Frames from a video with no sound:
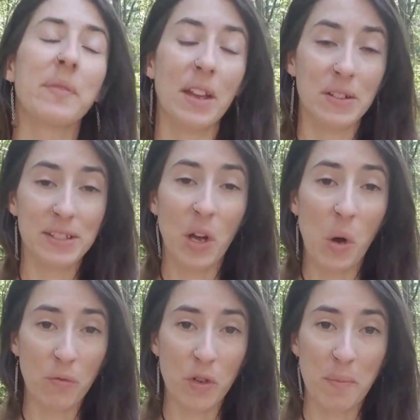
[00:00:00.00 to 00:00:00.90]
there's the
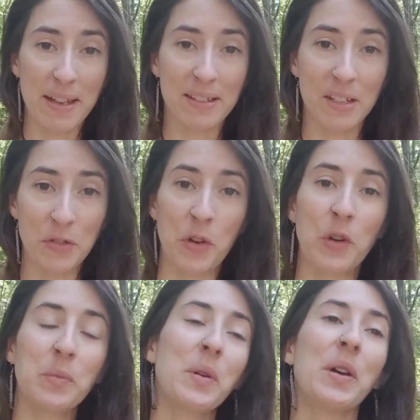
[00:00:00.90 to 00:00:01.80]
whole roommate
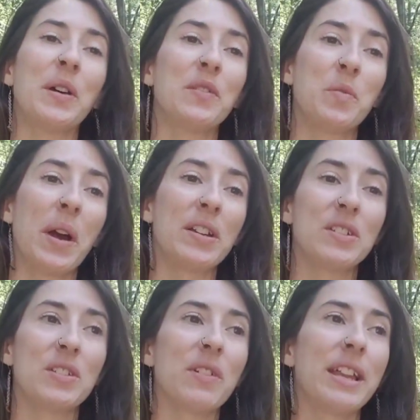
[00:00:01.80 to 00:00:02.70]
syndrome of where you
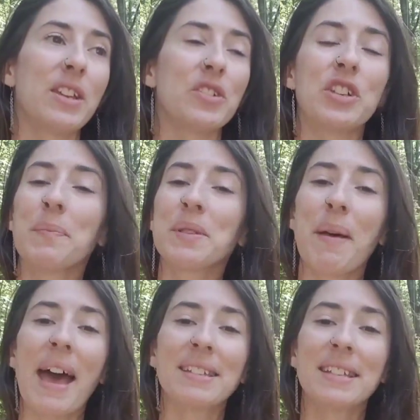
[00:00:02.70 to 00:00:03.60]
just feel like your ship's
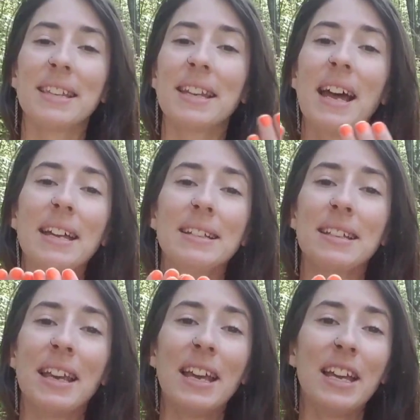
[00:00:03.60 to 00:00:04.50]
passing in the
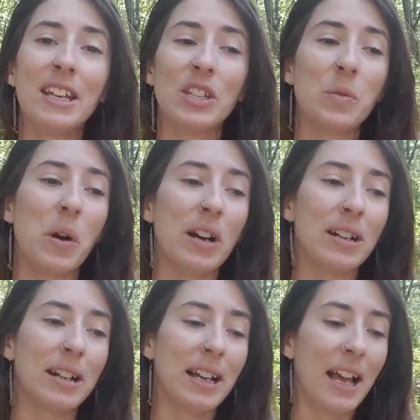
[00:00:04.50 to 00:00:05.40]
night. You
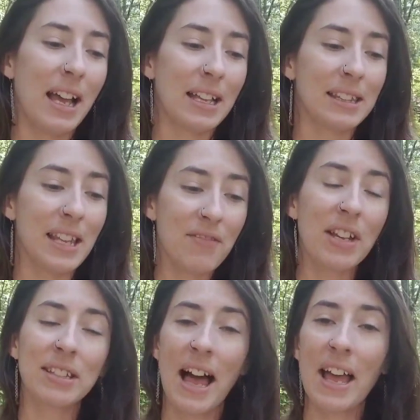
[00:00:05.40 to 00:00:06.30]
are
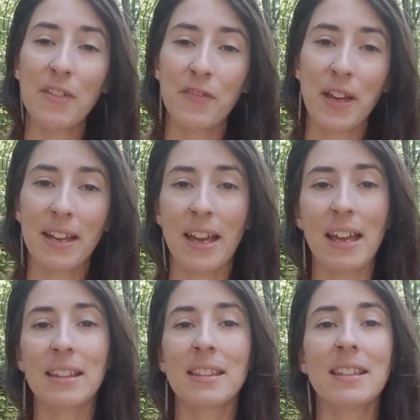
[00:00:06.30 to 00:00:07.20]
living life
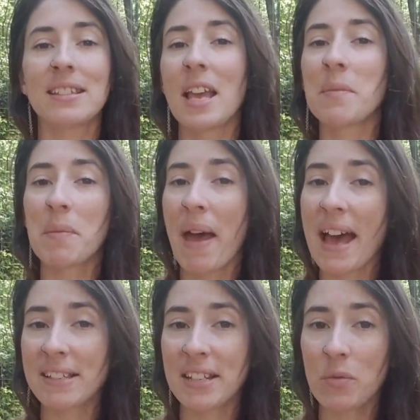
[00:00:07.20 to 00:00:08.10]
in the same
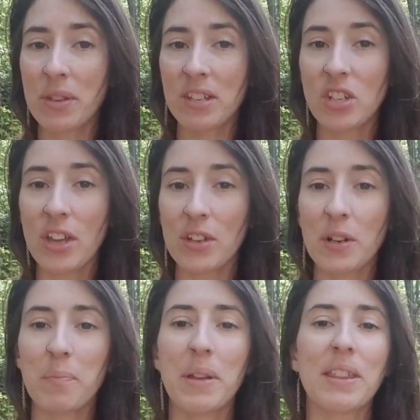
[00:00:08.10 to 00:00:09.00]
capacity with each
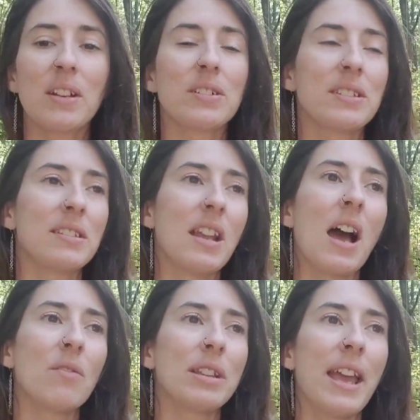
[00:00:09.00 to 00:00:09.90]
other, but there's
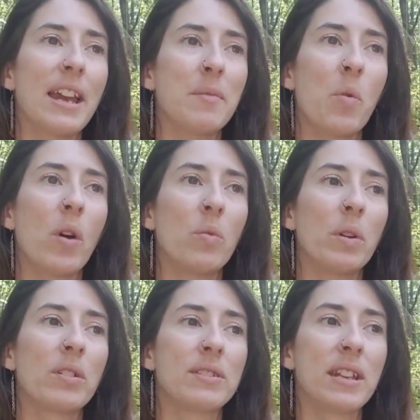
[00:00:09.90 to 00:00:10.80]
not really any point
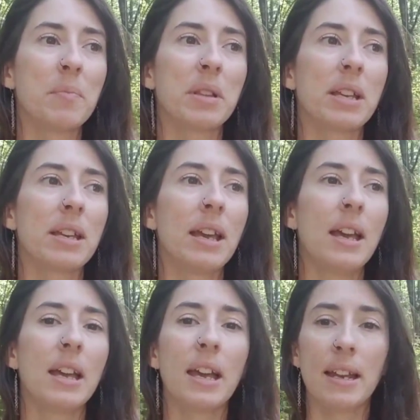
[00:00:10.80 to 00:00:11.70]
where you're deeply
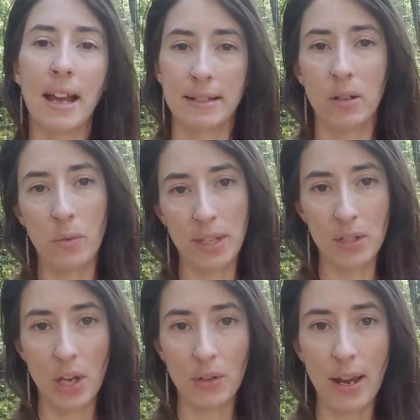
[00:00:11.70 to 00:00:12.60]
connecting with
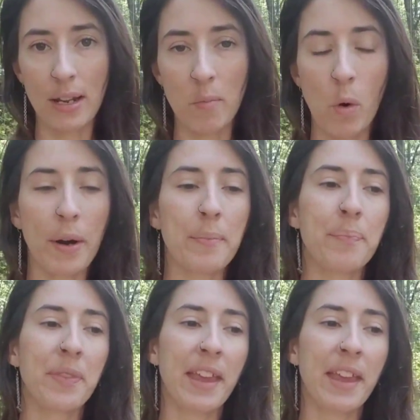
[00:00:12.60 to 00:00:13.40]
each other anymore.